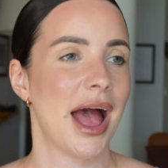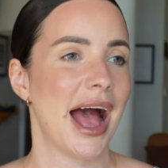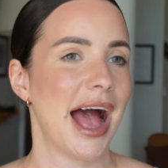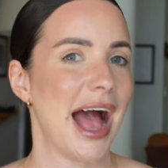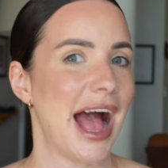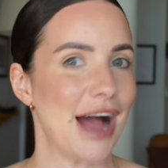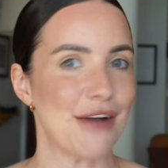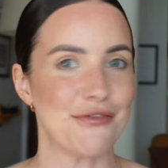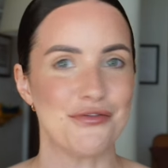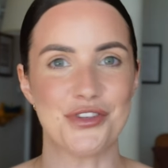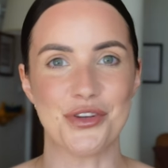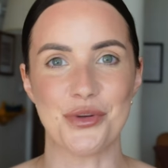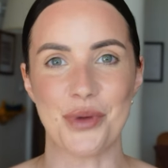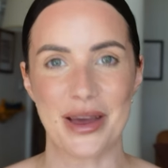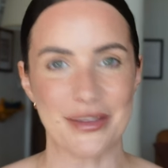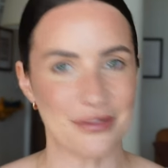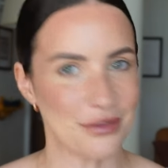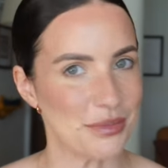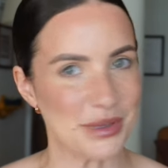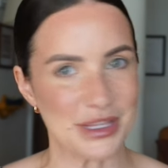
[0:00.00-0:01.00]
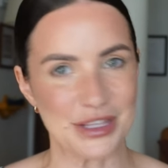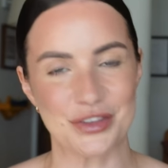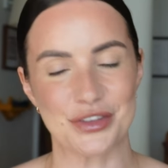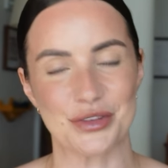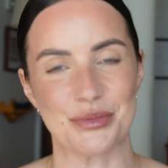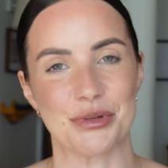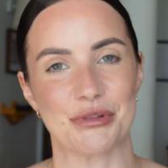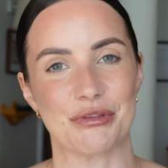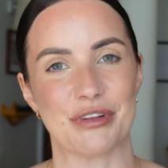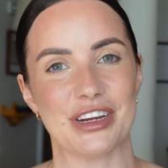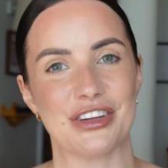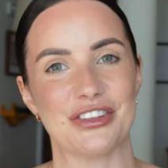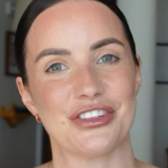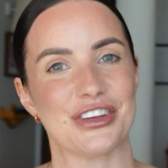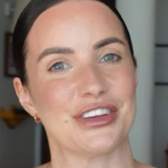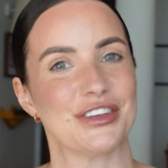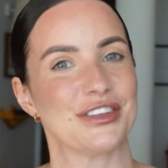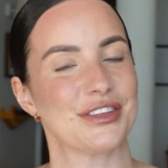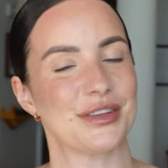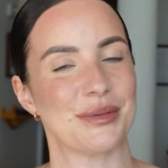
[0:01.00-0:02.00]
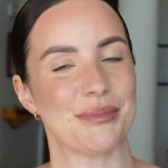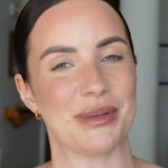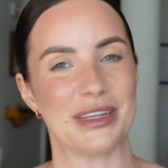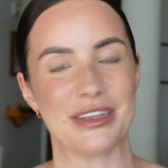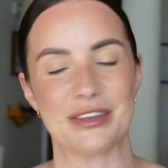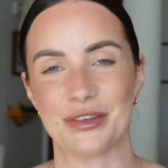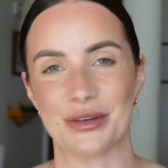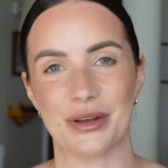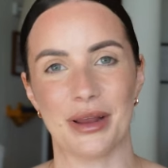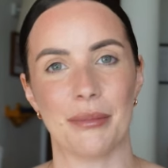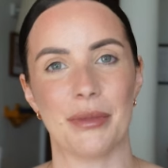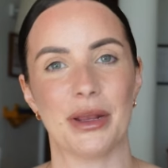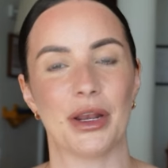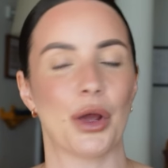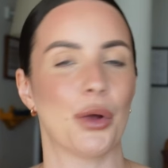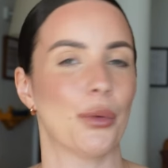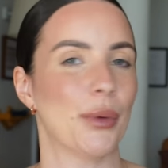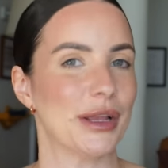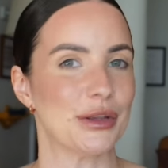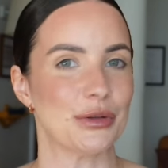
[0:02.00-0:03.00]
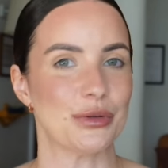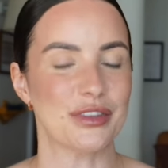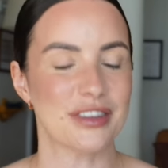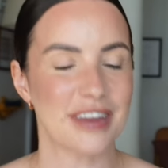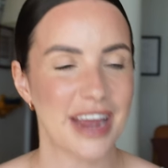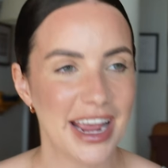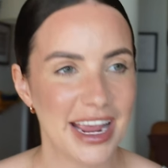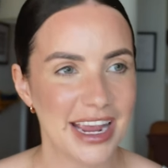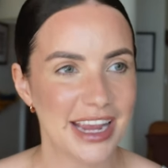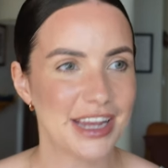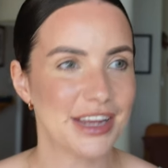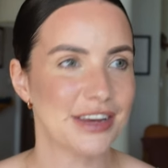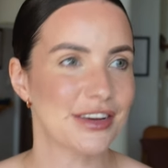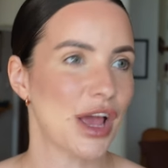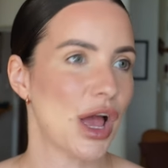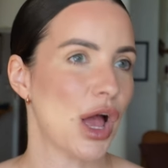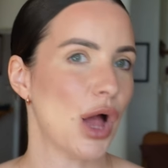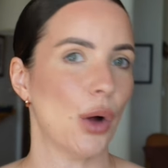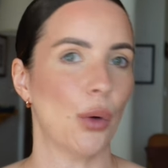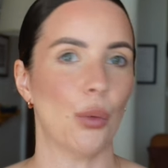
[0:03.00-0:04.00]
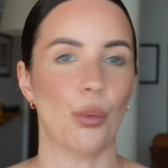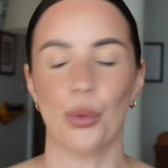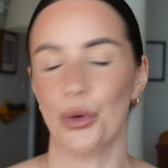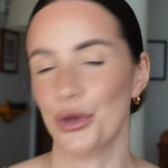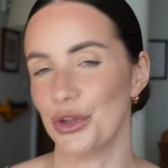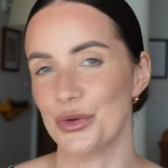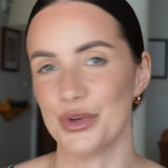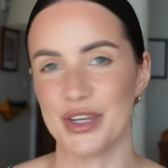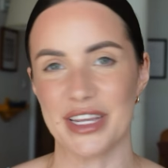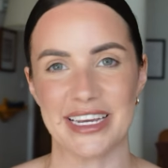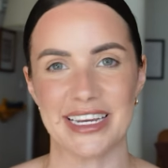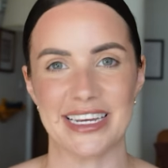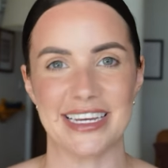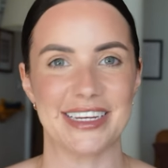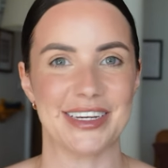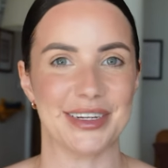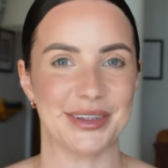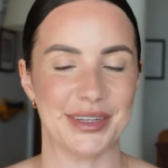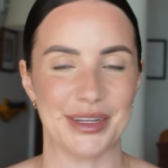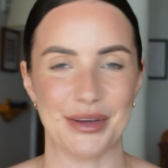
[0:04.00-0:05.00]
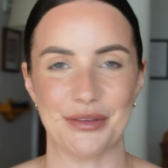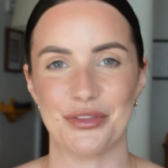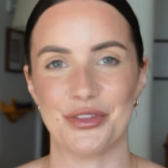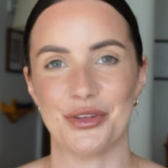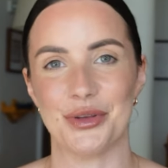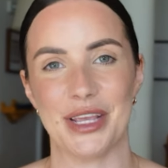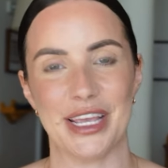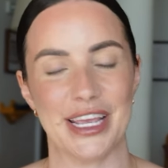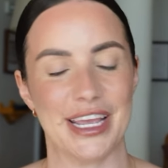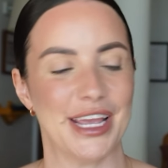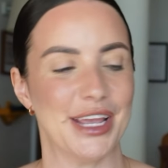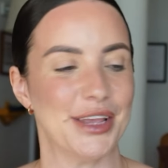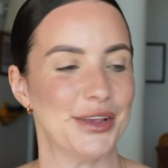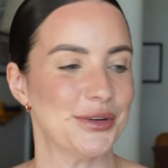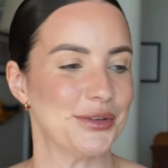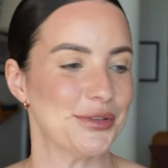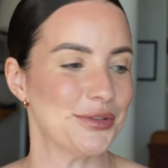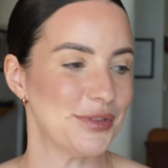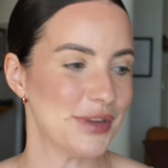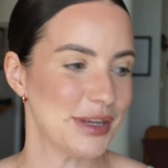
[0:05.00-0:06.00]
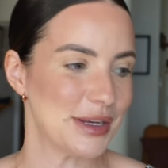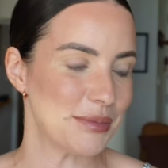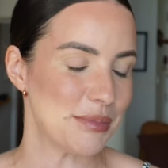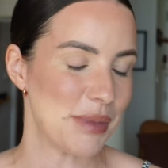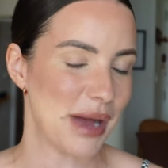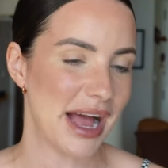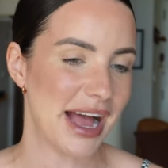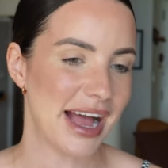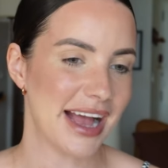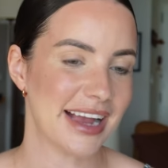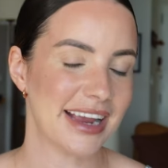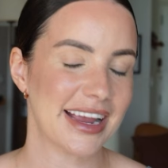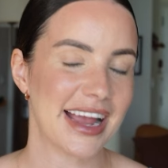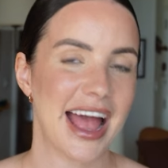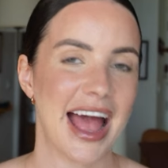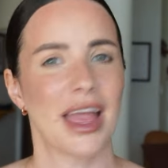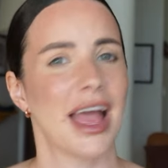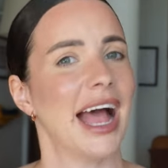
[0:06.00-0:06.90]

Have you ever been to Mauritius? Please do let me know where you stayed and what you did. I'd love to hear your feedback.